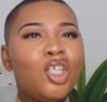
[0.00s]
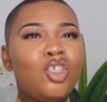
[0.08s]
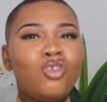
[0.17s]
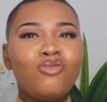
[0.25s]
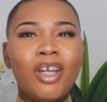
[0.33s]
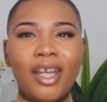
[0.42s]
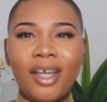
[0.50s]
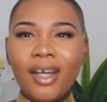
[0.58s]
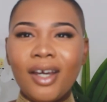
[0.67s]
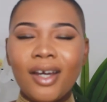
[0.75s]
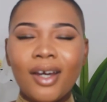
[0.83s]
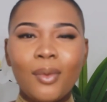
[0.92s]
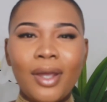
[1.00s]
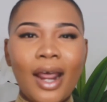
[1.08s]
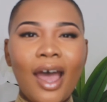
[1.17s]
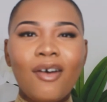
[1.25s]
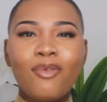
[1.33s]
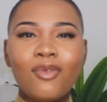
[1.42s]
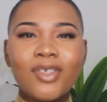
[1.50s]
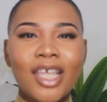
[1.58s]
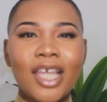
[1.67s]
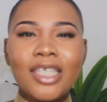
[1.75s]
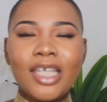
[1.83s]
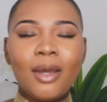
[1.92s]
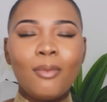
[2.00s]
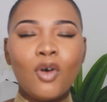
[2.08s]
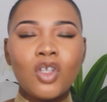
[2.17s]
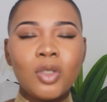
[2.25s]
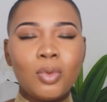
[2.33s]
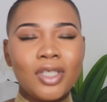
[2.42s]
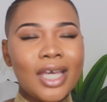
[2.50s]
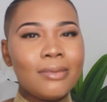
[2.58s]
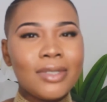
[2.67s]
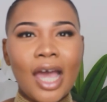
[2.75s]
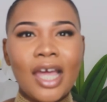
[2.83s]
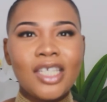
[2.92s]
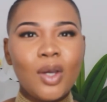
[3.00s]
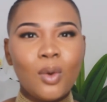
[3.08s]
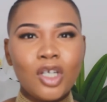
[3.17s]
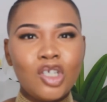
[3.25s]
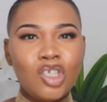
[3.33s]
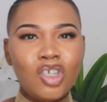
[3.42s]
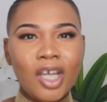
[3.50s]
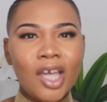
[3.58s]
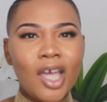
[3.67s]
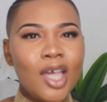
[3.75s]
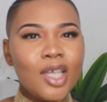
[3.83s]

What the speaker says: drink when I've said to him multiple times that I didn't want to drink.